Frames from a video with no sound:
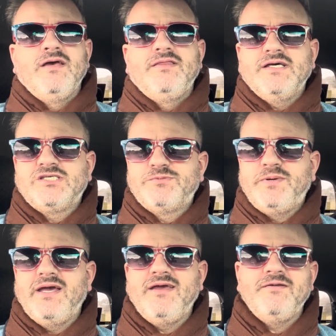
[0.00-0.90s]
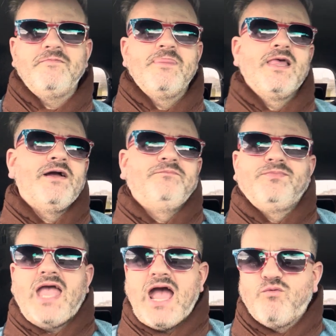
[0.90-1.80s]
This has been
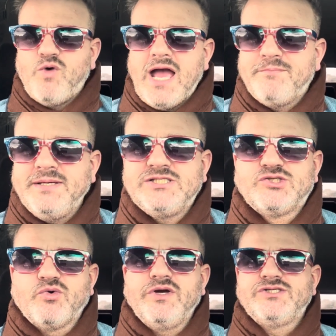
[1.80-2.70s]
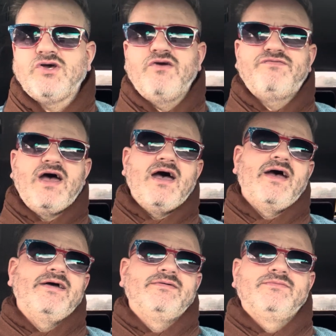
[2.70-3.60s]
our rugby story so
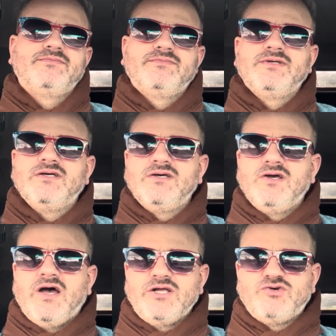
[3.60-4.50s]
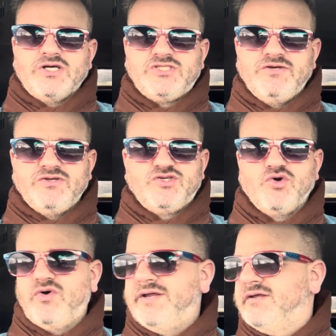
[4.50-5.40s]
far. I trust you've
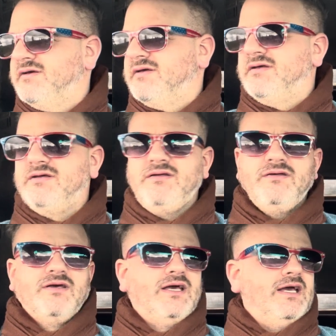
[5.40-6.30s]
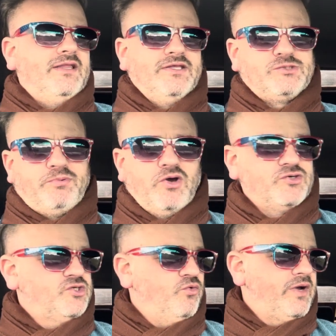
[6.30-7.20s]
enjoyed this
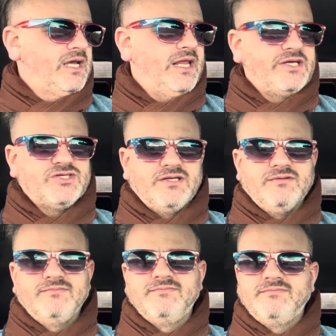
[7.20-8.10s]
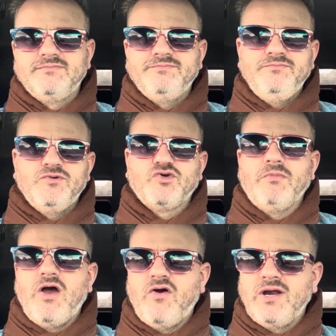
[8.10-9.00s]
personal recollection through
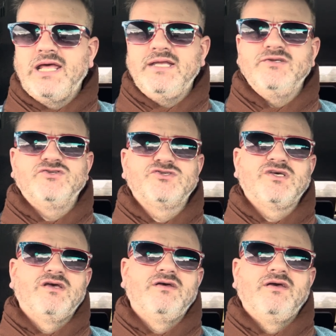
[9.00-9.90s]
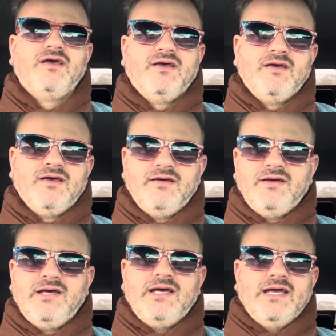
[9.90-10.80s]
my own lens,
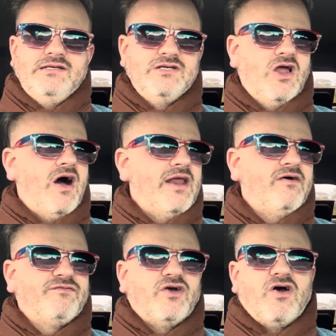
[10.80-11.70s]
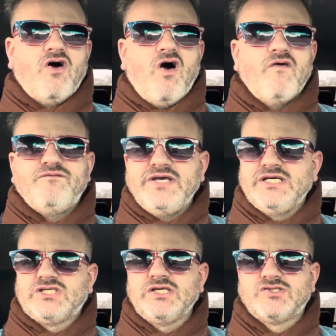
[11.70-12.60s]
in light of
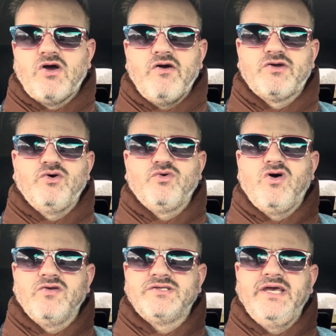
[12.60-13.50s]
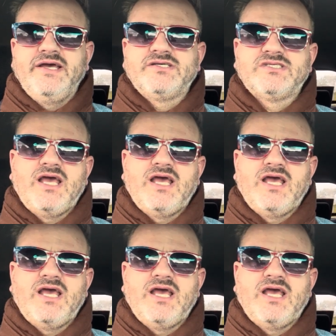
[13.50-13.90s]
obvious historical context